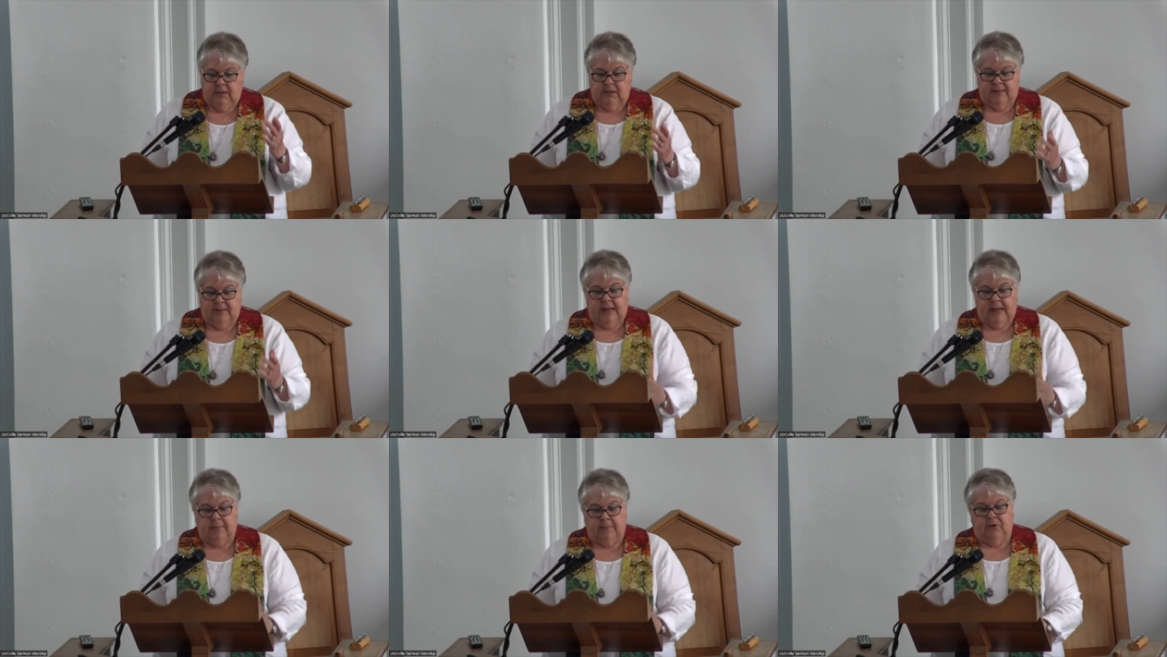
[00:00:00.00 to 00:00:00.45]

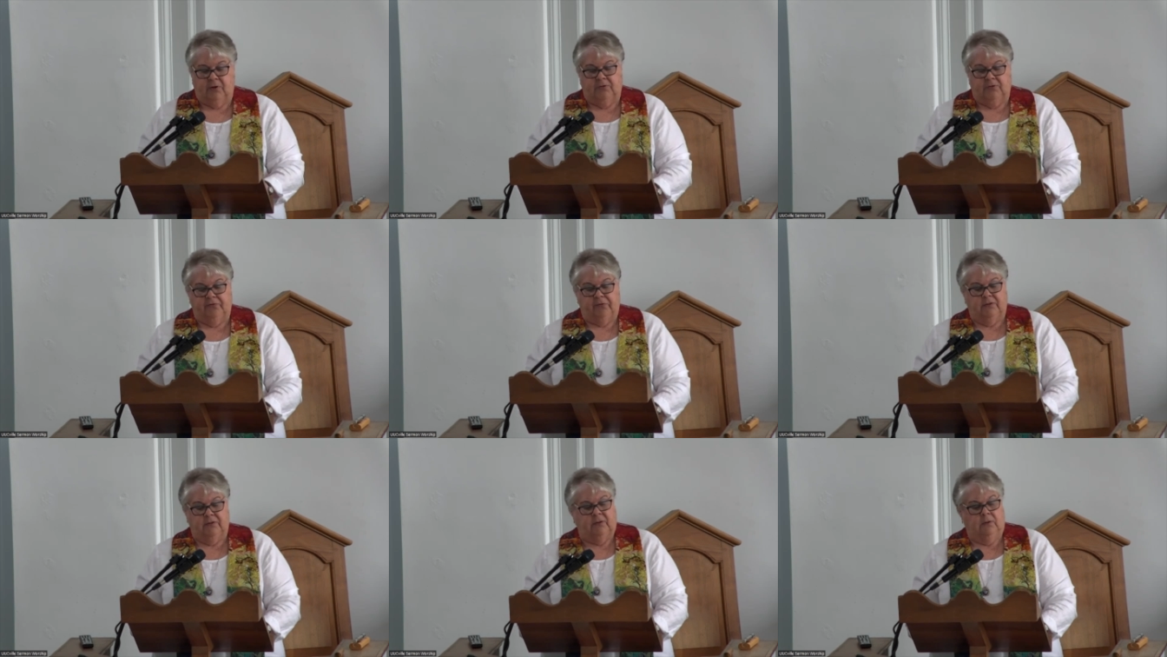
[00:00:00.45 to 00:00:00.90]
that
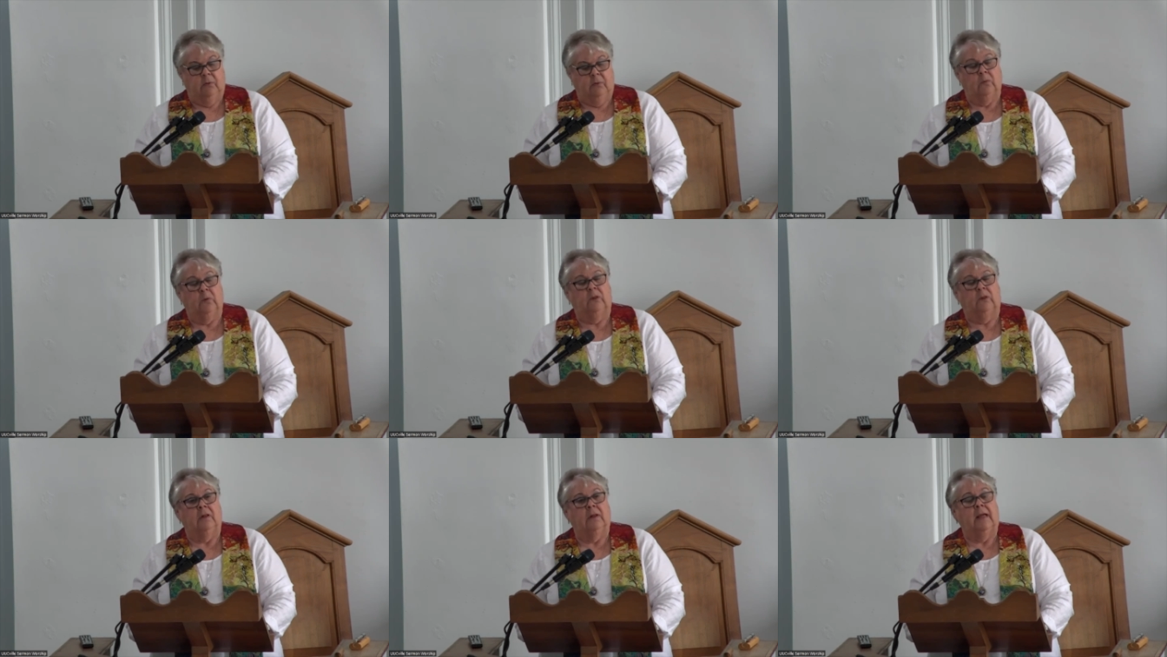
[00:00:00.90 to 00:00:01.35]
person
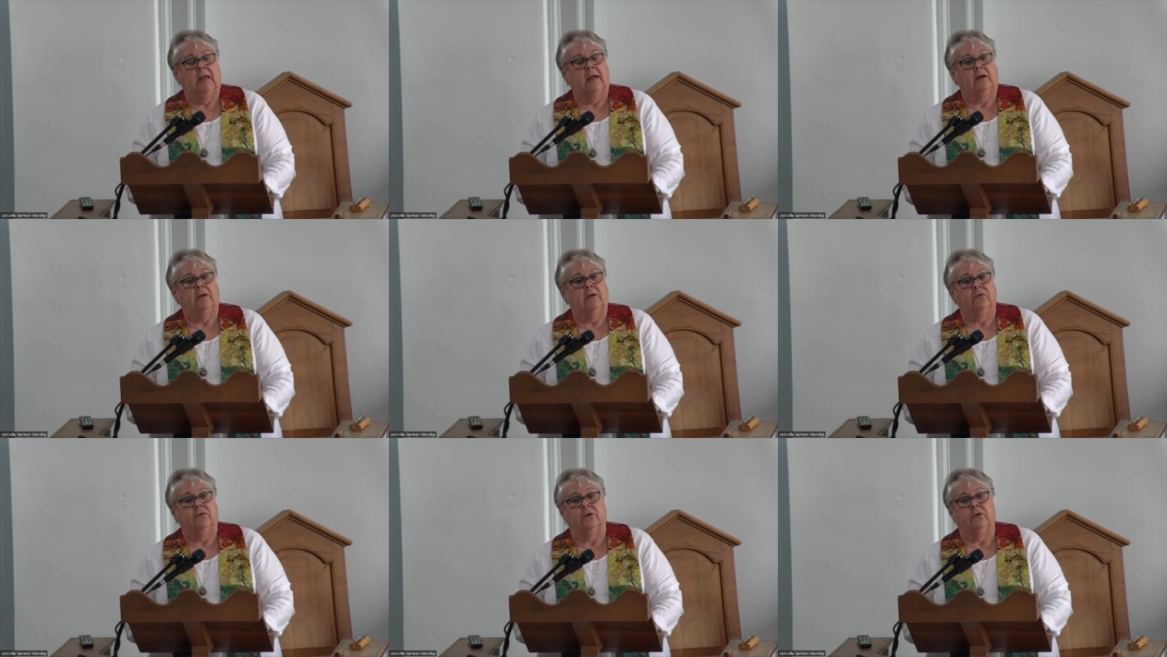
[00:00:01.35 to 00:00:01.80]
will
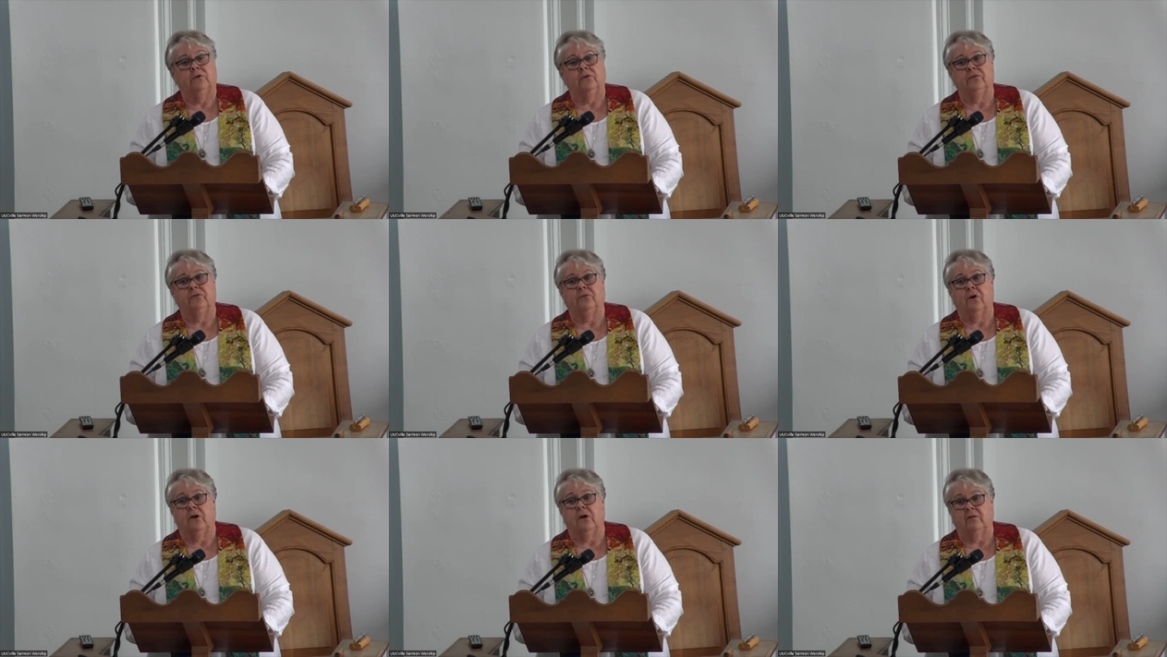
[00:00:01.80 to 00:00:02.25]
echo those
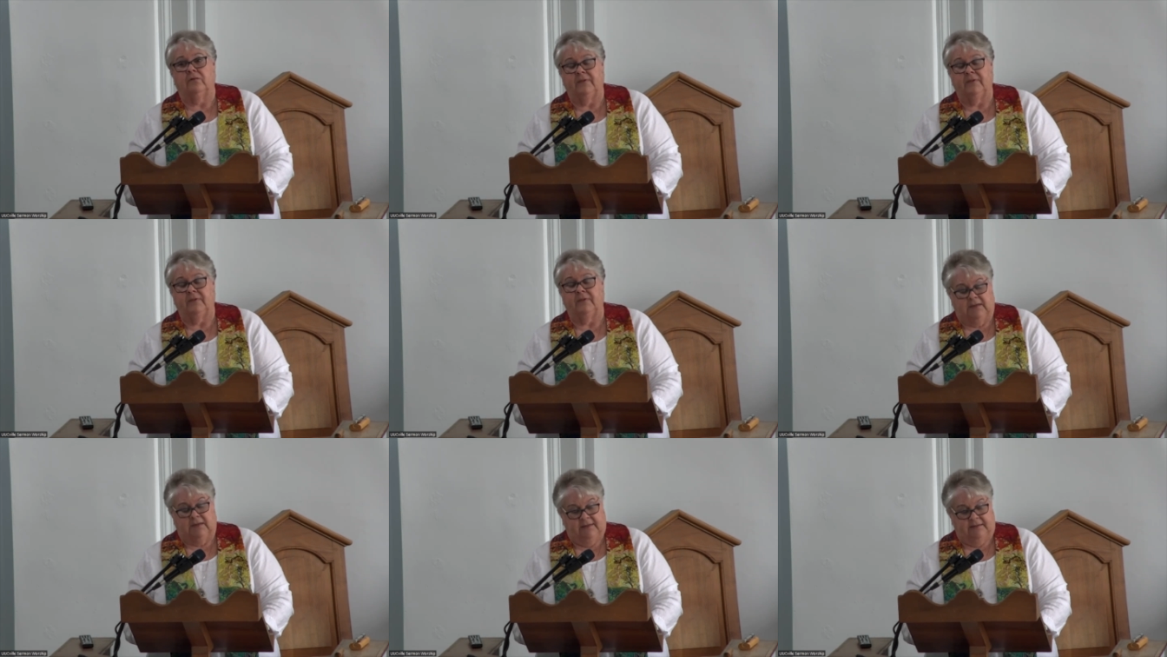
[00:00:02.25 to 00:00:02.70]
strong
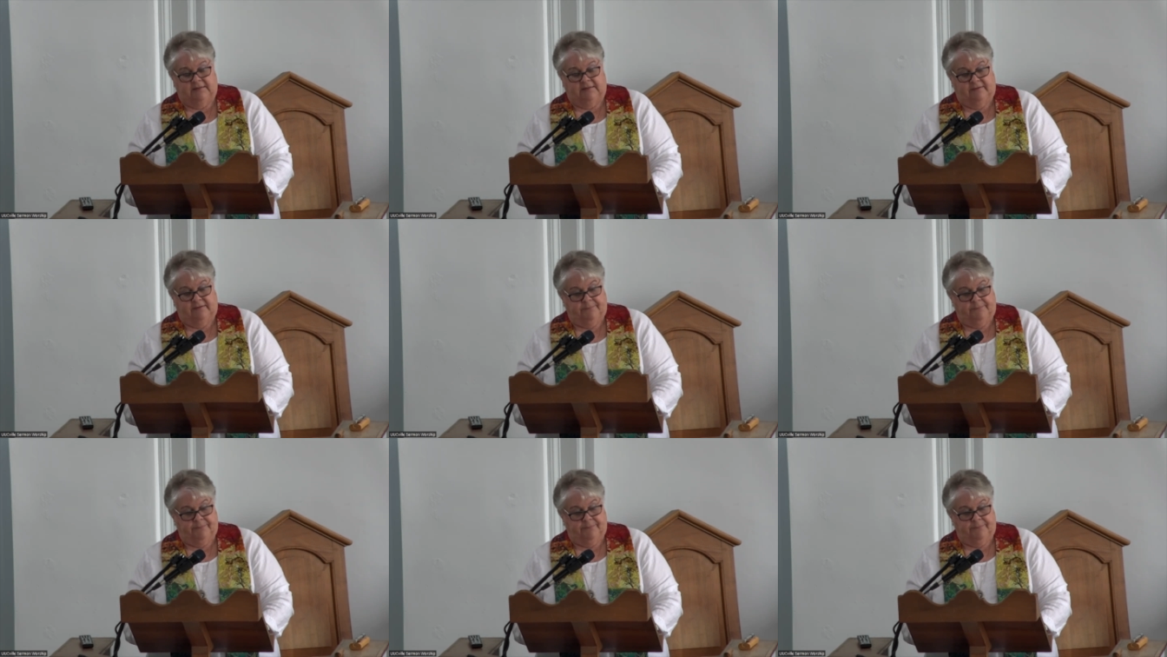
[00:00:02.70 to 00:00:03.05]
feelings.